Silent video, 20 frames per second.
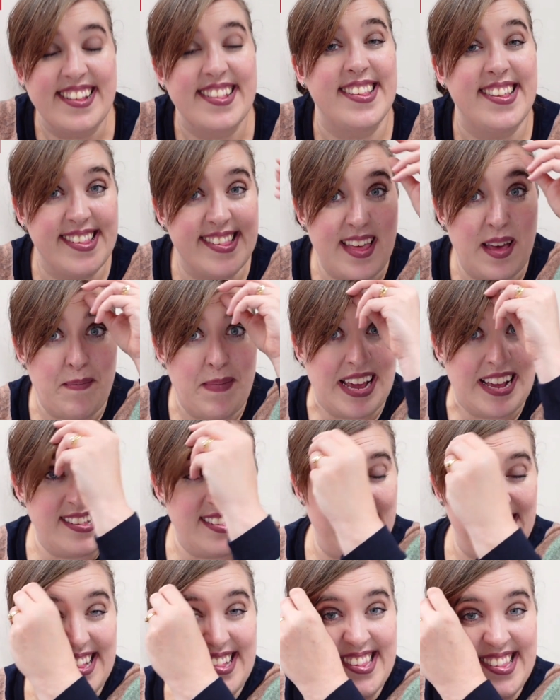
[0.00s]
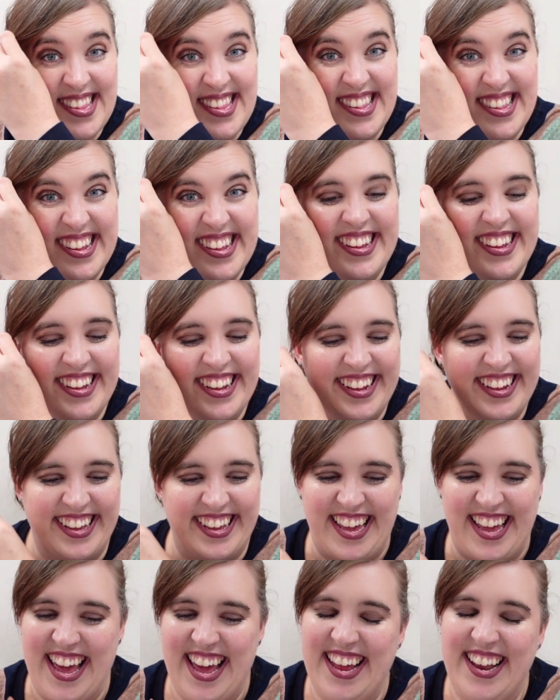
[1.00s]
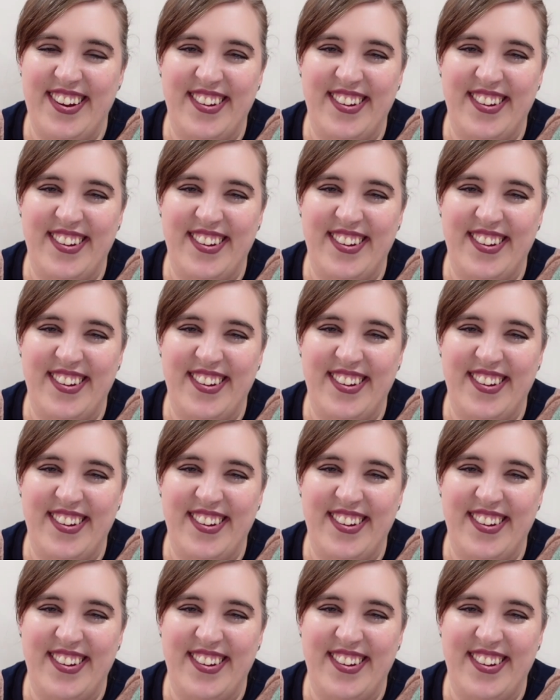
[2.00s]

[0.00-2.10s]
Does that make sense? Yeah,